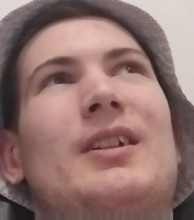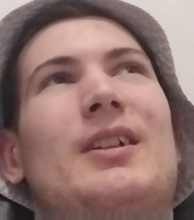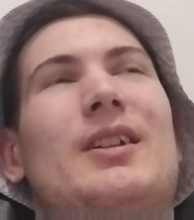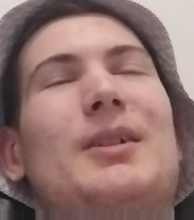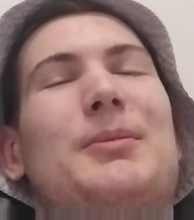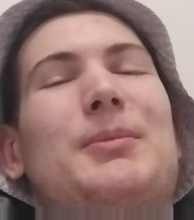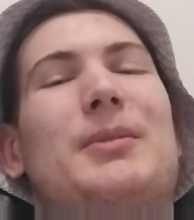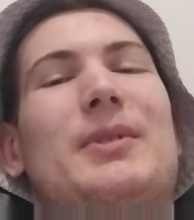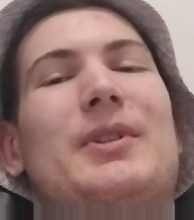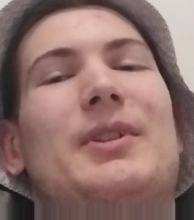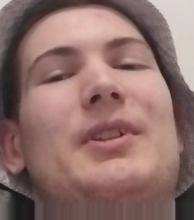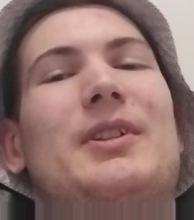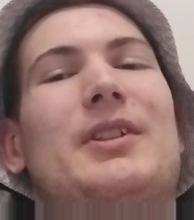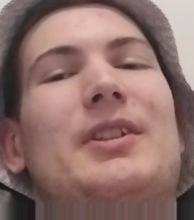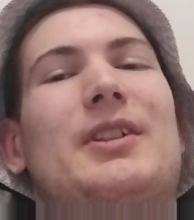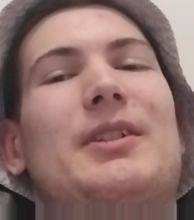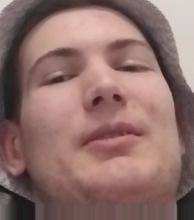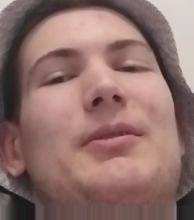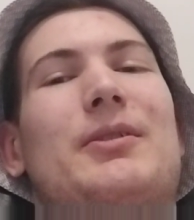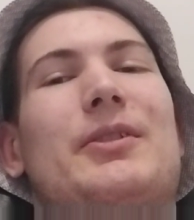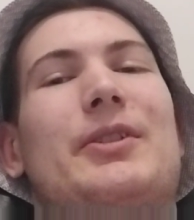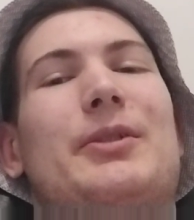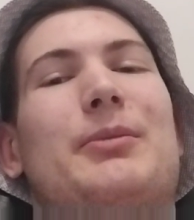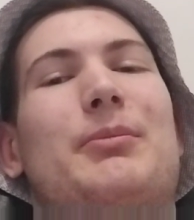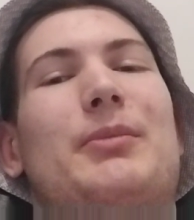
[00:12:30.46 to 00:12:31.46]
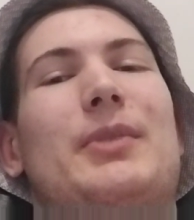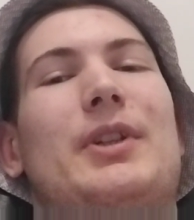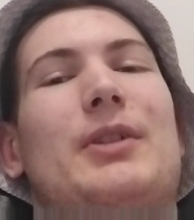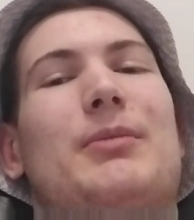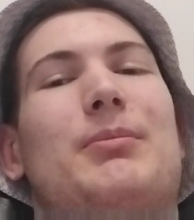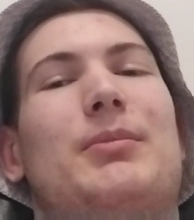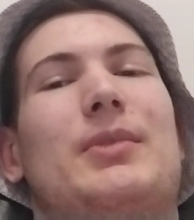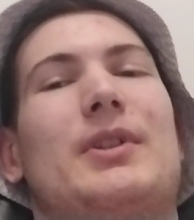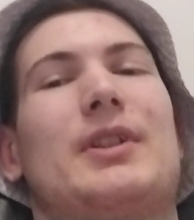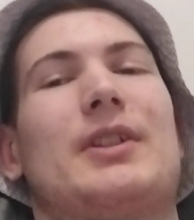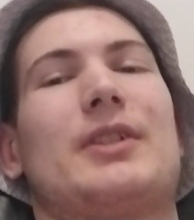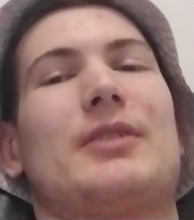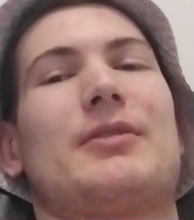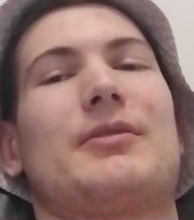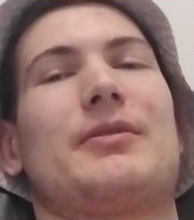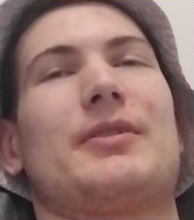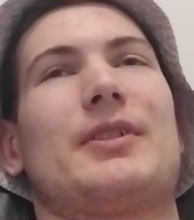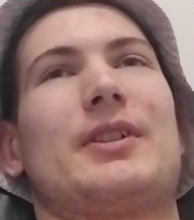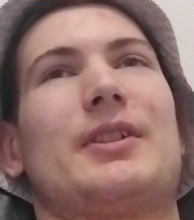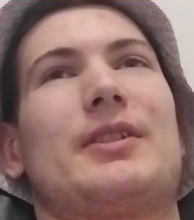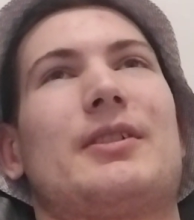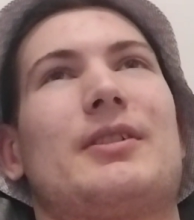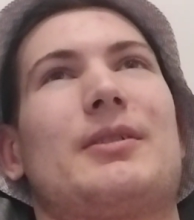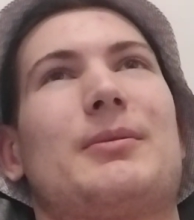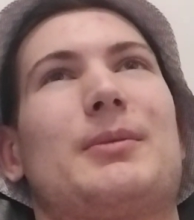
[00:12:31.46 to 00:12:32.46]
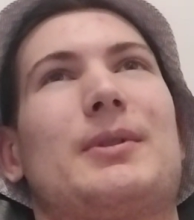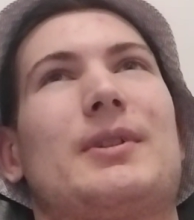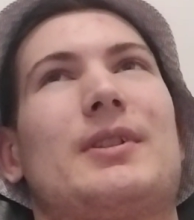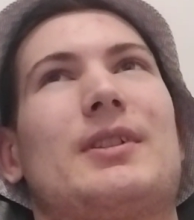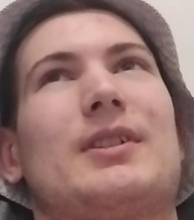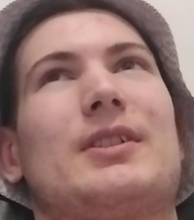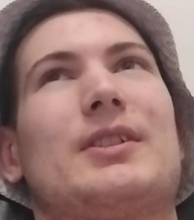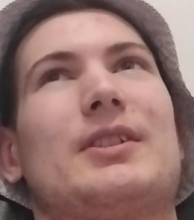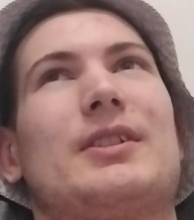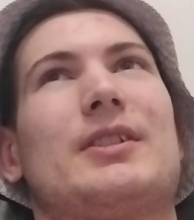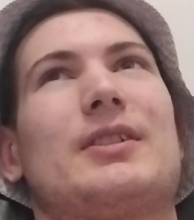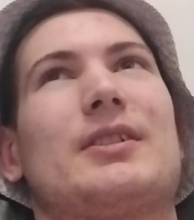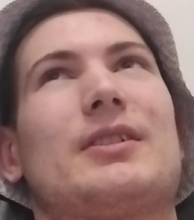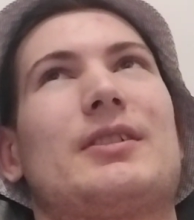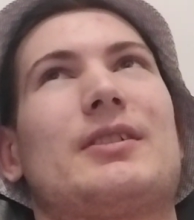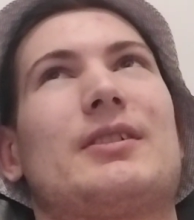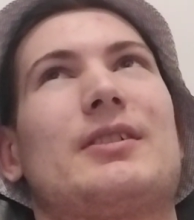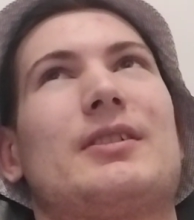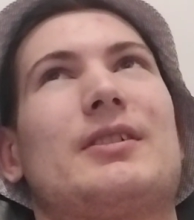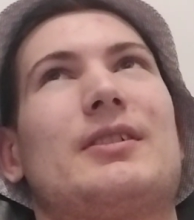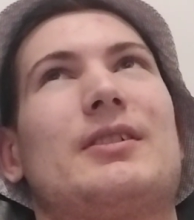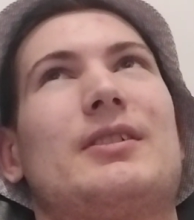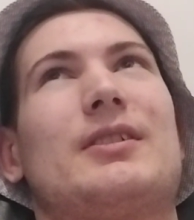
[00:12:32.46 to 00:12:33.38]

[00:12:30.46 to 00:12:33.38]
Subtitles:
I mean, that was a big part of it. I mean, I think